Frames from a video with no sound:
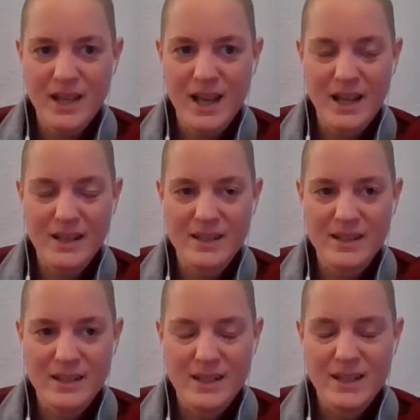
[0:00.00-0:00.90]
And
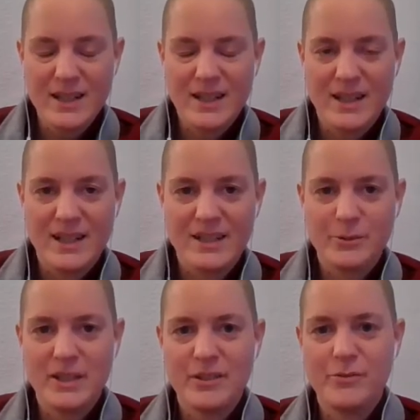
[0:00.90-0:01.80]
the
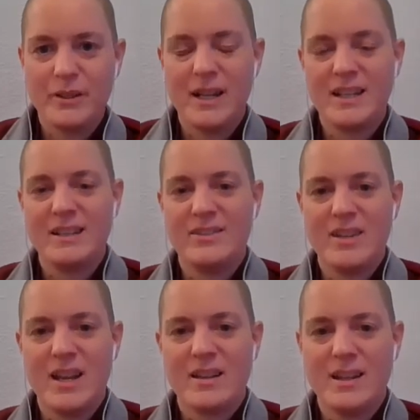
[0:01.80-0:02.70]
reason for that is
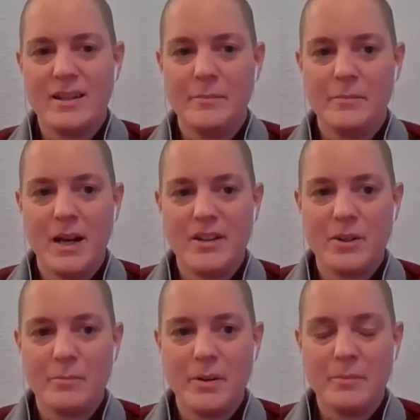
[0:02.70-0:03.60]
that
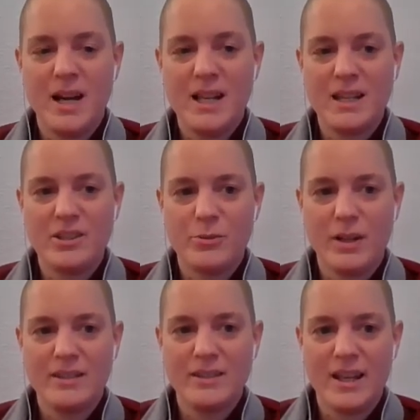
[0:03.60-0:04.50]
Ajahn Brahmali is
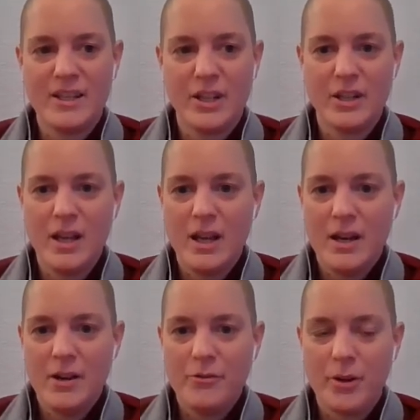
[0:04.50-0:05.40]
translating
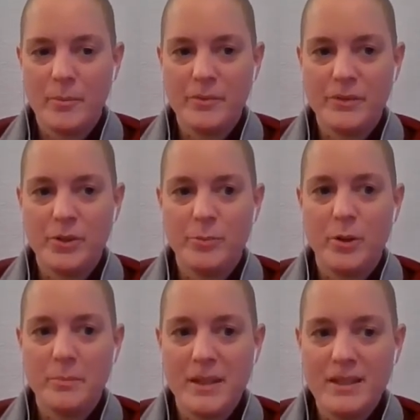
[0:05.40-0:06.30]
from the
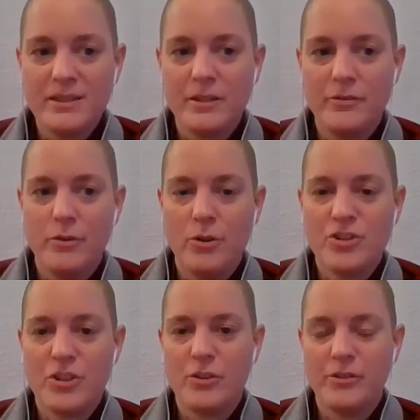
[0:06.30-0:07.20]
Burmese
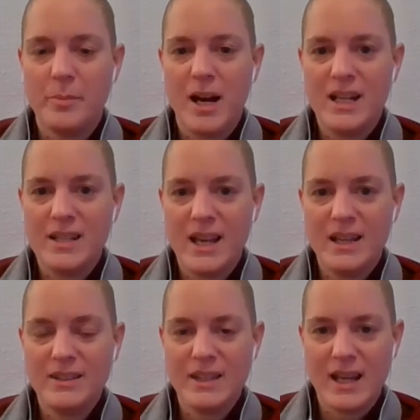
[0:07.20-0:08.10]
version of the Pali
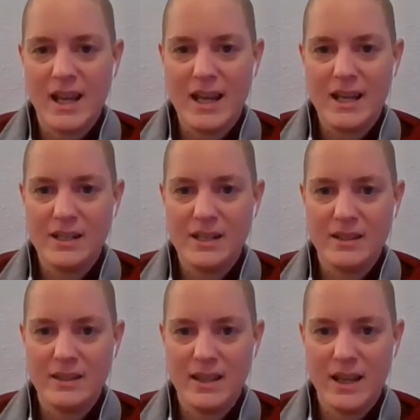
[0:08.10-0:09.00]
text, and
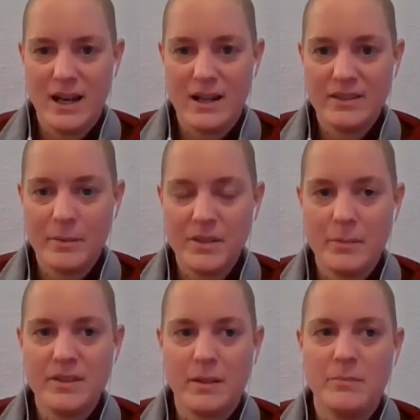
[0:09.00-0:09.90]
there are
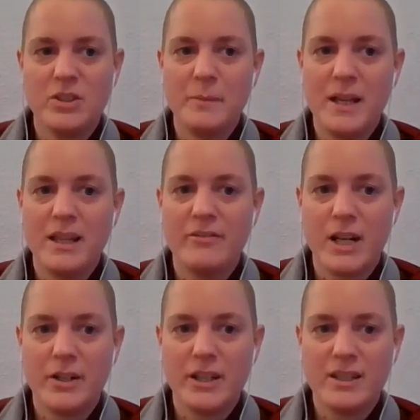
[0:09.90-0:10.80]
sometimes some spelling
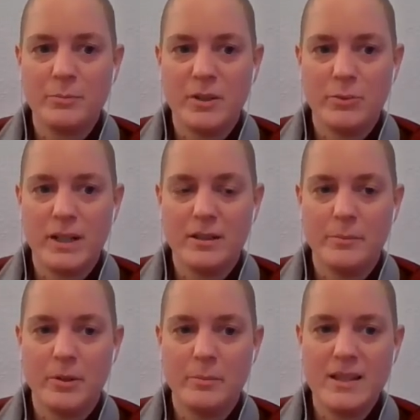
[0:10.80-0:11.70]
variants between the
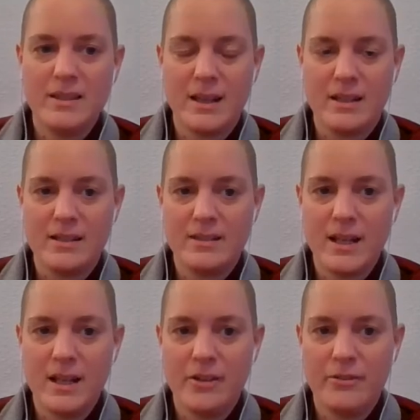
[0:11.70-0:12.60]
Burmese and the
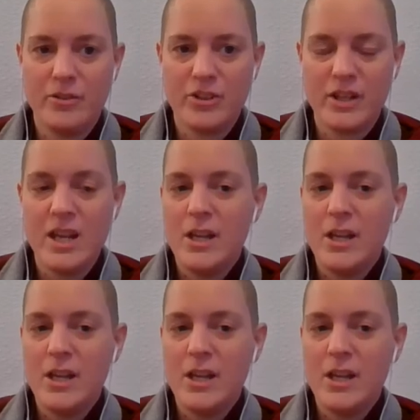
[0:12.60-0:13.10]
Sinhala version.